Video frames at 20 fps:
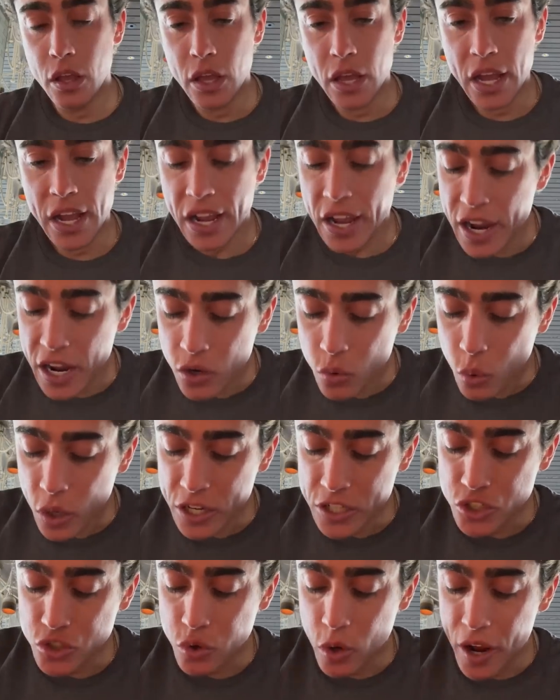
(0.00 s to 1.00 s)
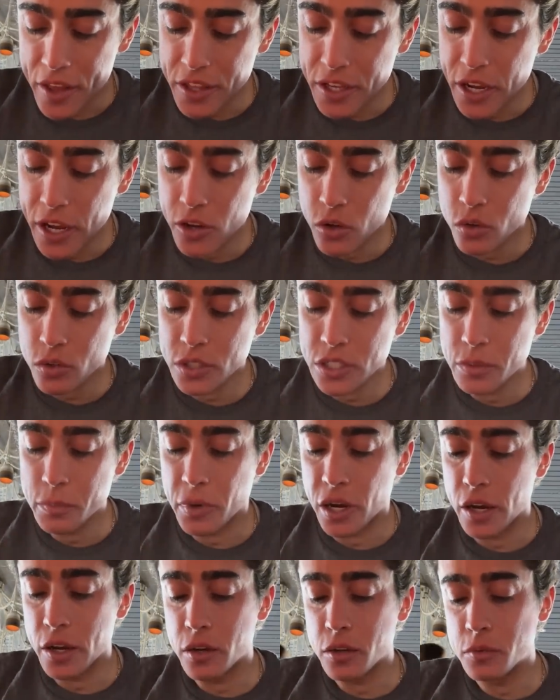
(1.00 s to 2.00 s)
I kind of want to try the aioli,
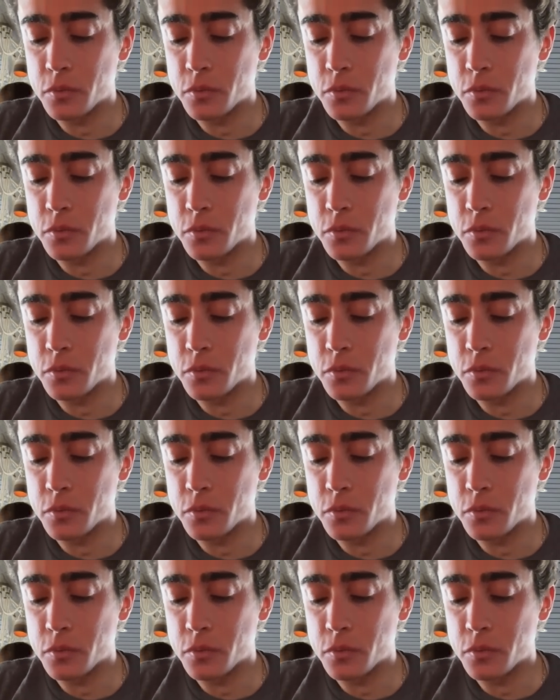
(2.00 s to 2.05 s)
but